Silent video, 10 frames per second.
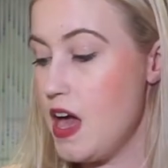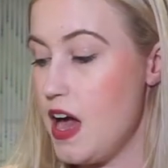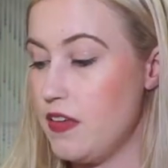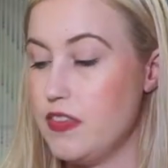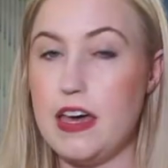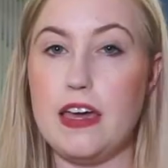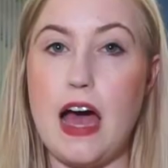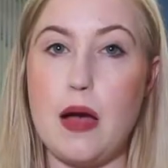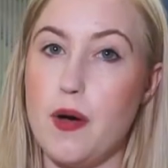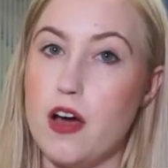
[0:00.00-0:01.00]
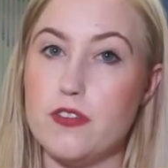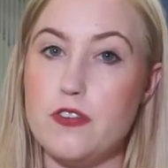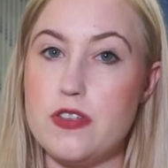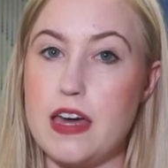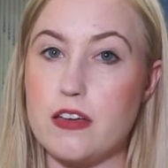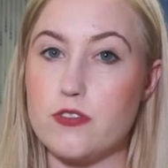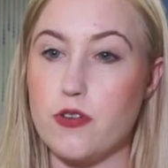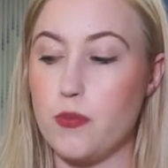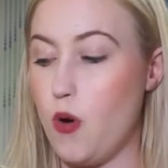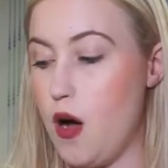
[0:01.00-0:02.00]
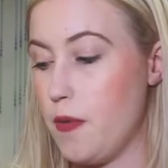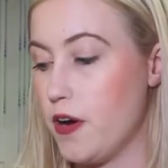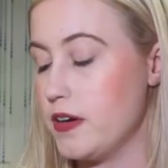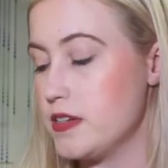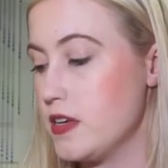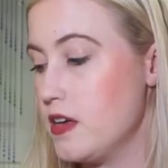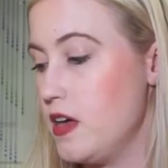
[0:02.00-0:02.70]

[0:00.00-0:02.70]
And then I bought a few things from Walmart.